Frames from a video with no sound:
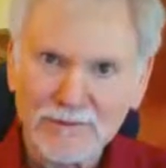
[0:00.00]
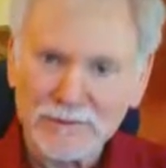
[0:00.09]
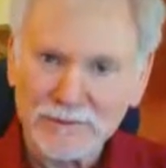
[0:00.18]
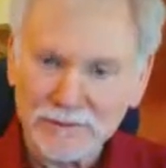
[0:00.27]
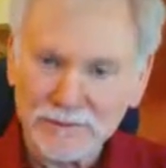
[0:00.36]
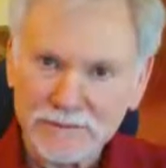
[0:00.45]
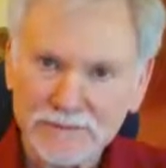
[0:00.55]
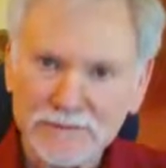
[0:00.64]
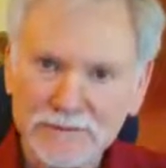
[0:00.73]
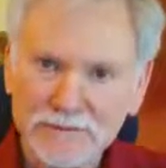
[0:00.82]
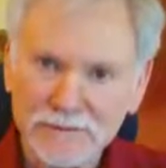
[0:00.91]

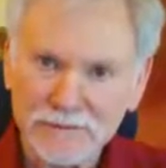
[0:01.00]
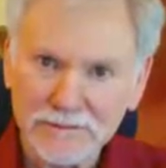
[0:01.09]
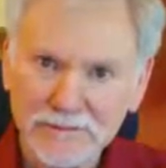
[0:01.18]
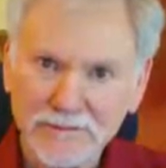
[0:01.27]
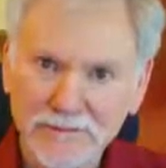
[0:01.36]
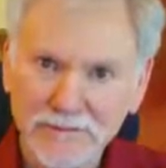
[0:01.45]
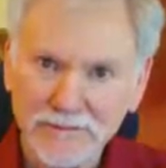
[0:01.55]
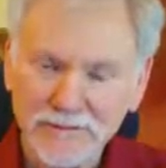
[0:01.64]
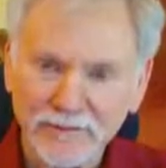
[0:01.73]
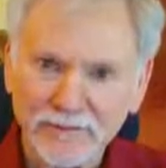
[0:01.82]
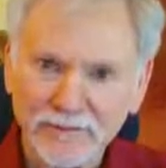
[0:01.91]

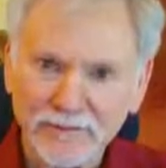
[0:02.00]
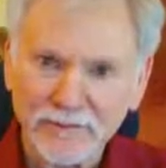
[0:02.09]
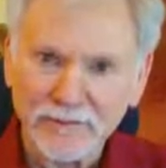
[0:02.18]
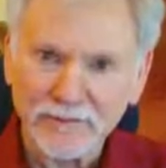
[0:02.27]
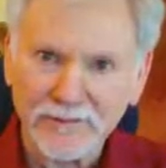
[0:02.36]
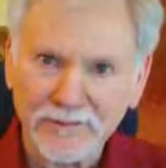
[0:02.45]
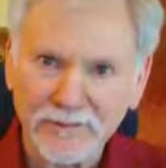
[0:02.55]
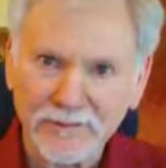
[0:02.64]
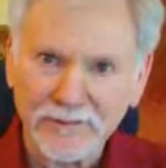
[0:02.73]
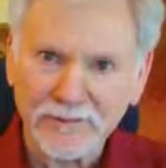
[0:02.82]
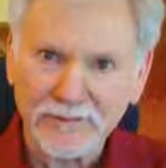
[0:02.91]

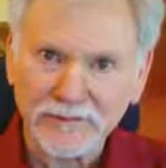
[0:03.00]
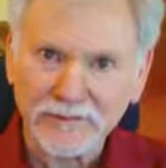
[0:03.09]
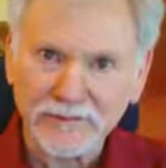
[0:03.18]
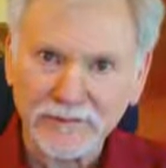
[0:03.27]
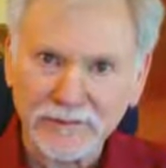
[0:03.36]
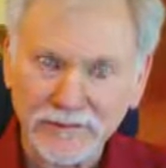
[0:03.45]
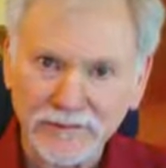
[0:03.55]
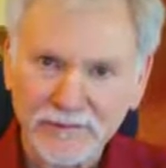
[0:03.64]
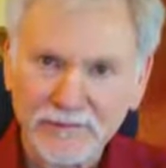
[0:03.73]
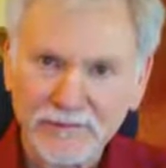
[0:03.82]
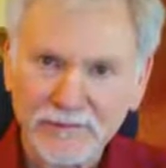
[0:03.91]

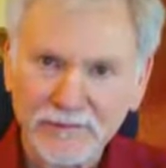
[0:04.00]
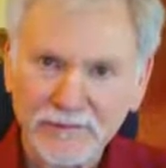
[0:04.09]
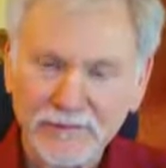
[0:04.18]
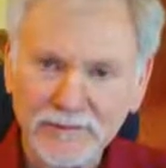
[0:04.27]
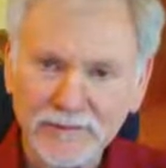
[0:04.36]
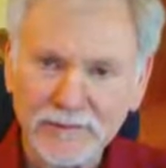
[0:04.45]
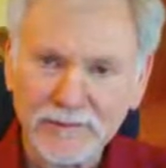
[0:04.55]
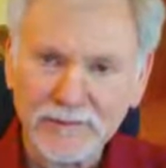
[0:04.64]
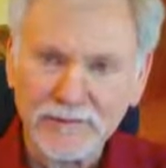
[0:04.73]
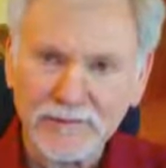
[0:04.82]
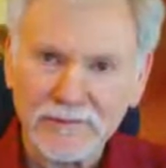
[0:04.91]

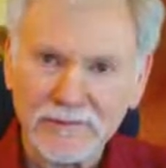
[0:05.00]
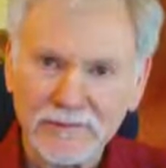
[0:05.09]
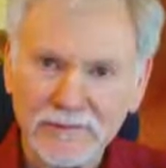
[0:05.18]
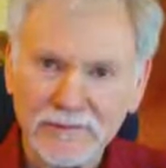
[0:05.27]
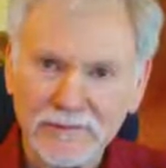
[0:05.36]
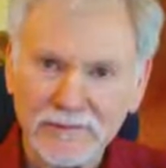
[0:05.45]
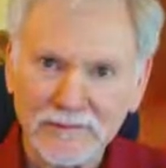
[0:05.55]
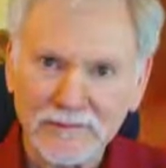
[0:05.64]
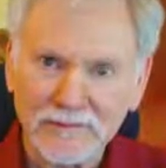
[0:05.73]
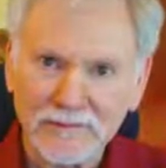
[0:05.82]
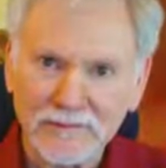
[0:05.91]

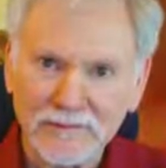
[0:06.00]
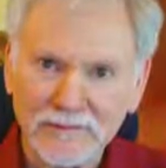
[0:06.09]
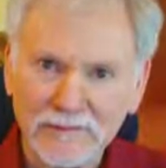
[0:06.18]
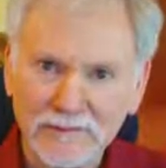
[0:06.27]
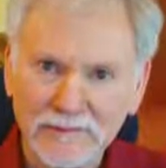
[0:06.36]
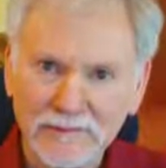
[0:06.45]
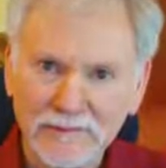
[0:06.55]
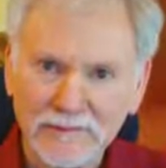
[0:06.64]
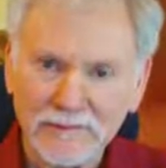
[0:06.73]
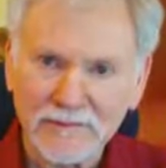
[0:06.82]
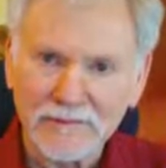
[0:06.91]

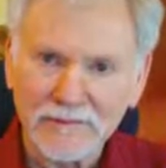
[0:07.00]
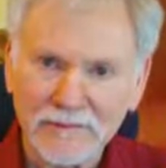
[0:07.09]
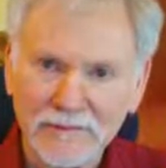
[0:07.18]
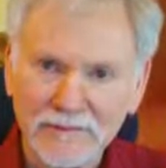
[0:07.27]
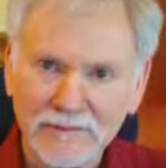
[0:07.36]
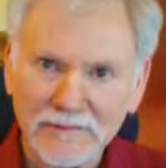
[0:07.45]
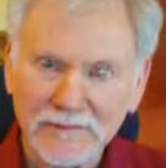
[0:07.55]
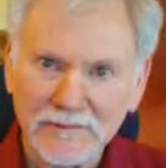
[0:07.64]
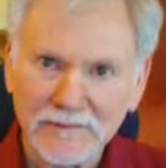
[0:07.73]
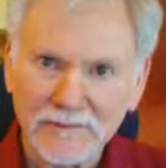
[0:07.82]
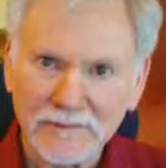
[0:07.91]
(silent)